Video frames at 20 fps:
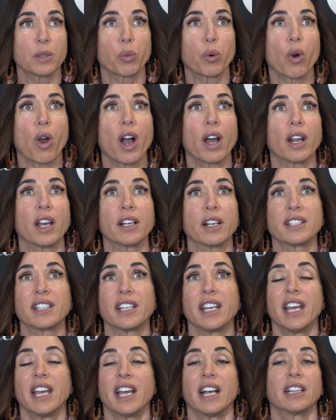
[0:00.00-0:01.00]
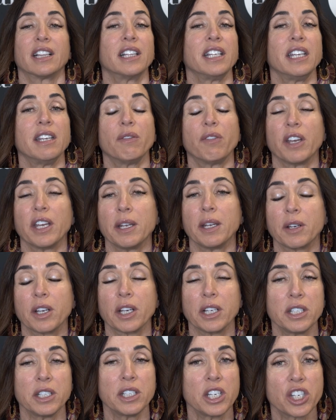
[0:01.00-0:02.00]
products, leave-in
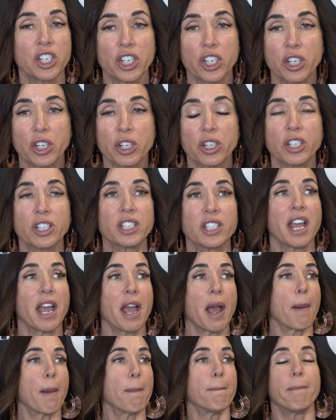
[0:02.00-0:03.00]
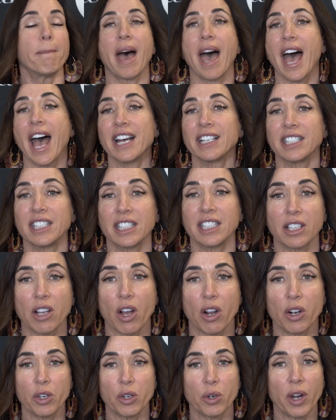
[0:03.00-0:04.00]
conditioners, masks
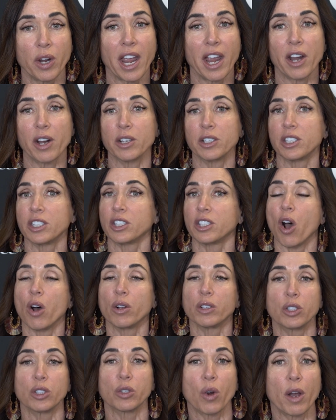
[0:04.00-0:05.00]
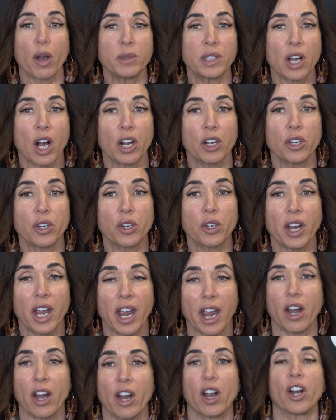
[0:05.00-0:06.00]
on hair, salt scrubs on your
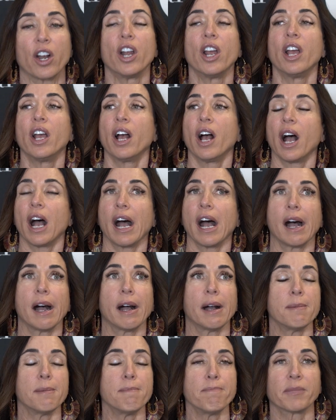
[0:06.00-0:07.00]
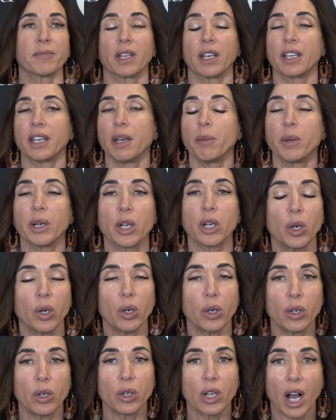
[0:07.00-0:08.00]
hair,
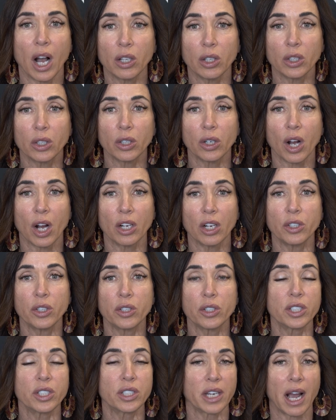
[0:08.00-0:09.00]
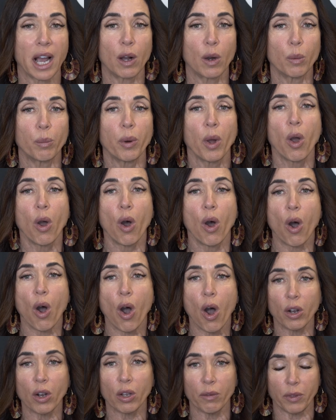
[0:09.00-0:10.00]
chemical color on your scalp,
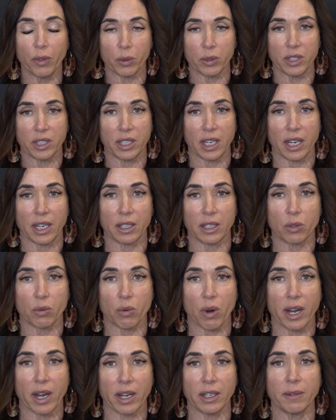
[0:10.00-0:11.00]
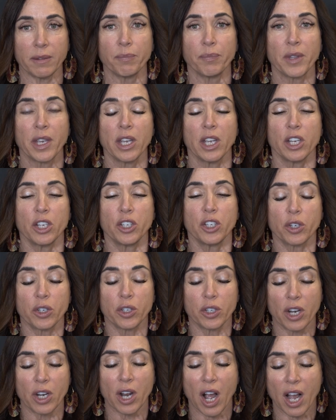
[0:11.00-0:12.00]
all of those things, right? You're
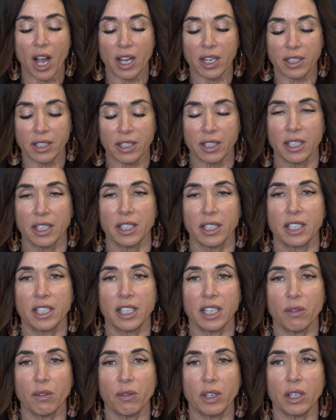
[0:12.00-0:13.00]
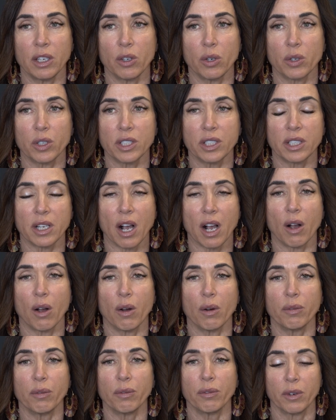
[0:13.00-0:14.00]
not giving
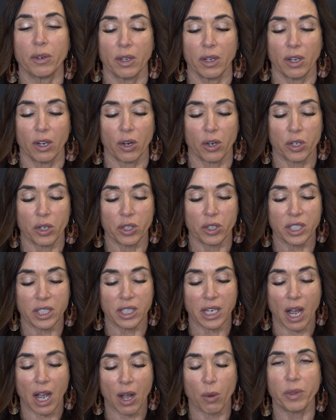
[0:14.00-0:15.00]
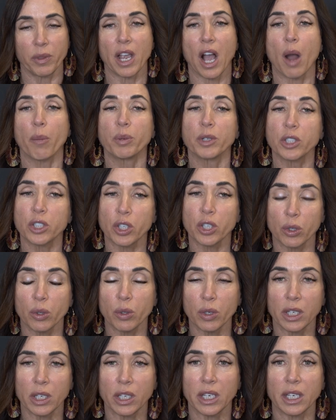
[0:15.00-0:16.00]
yourself or your scalp the
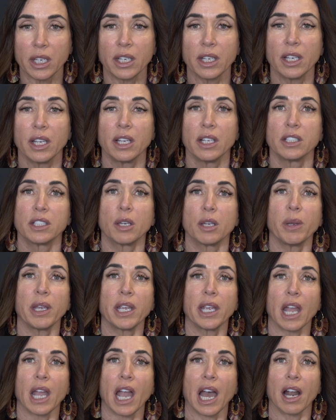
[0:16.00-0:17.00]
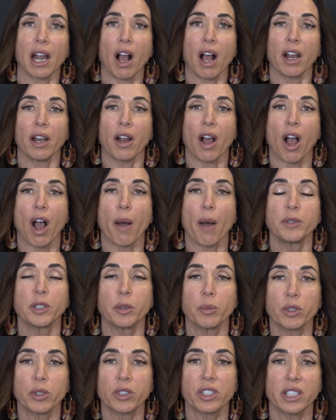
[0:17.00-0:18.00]
opportunity to be at an
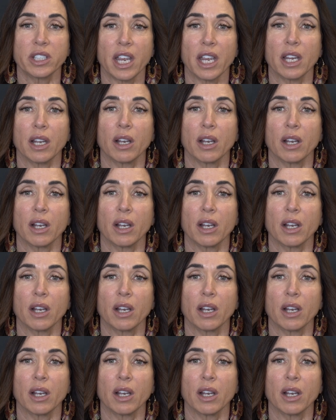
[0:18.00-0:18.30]
optimal state